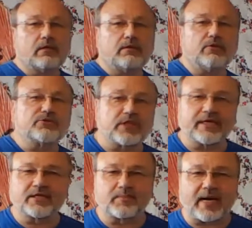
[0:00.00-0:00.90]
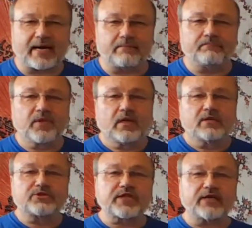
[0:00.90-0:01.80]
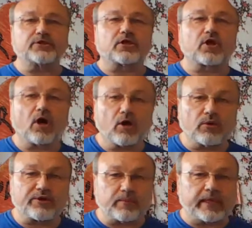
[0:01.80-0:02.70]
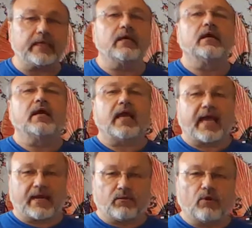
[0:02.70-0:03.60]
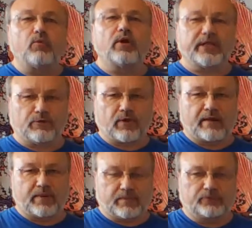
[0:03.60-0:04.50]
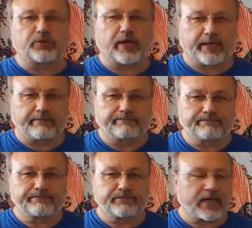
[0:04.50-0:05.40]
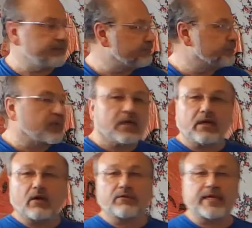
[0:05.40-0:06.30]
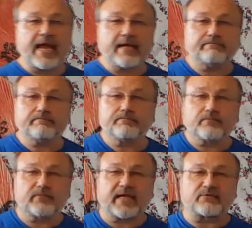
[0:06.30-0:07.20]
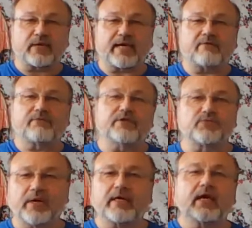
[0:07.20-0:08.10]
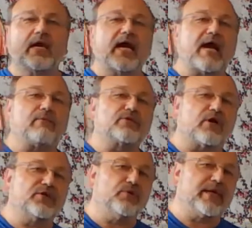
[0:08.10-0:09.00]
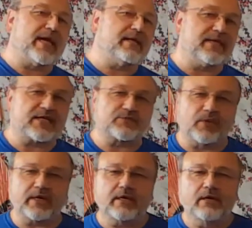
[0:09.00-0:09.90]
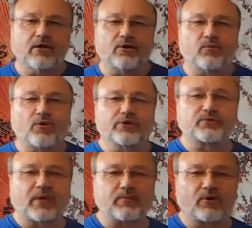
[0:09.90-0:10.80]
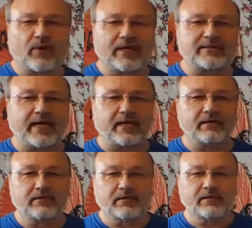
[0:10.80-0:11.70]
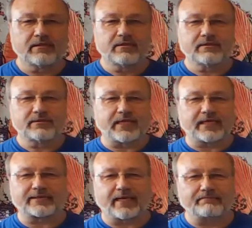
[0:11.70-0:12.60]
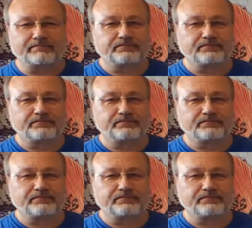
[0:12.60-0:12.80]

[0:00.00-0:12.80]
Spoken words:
use the link at the bottom, schedule a call with me, and we'll really ramp up your training, okay? Other than that, that's what I got for this week. I will talk to you again next week on Warriors Whiteboard Wednesday. See you next time.